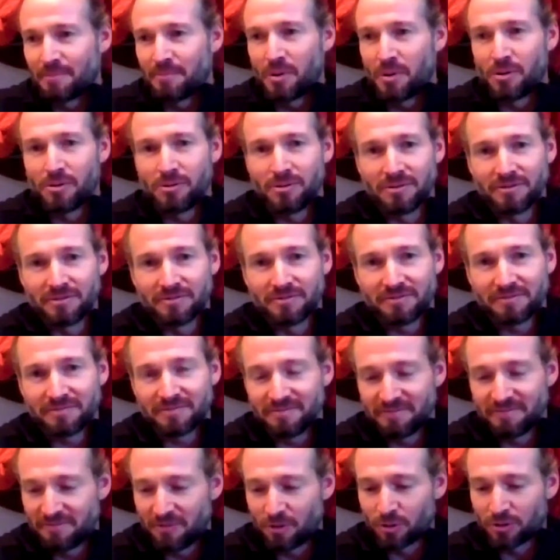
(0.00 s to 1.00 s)
a bowl of
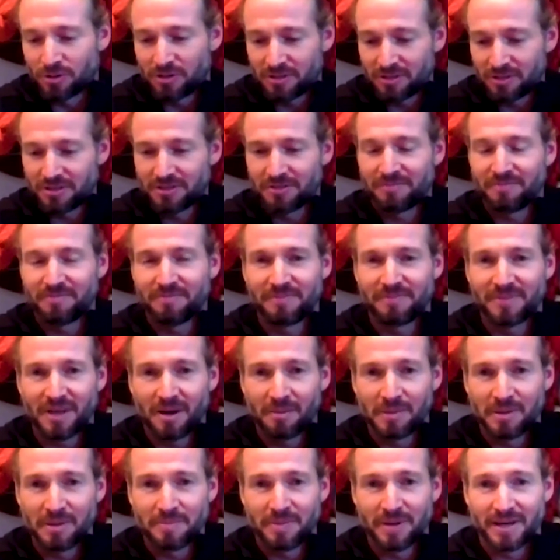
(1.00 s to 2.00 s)
vodka
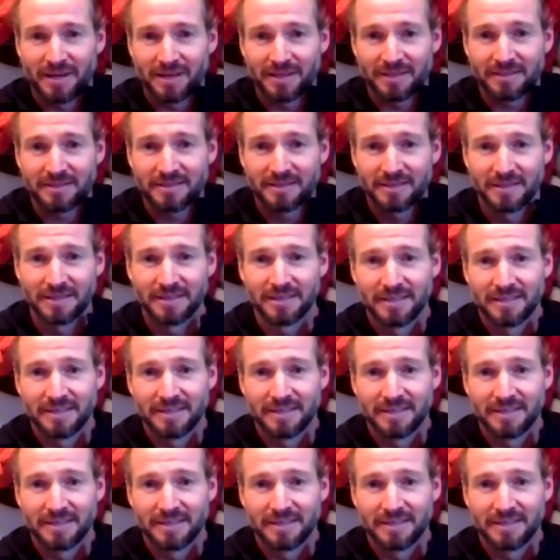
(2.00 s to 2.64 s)
gummy bears.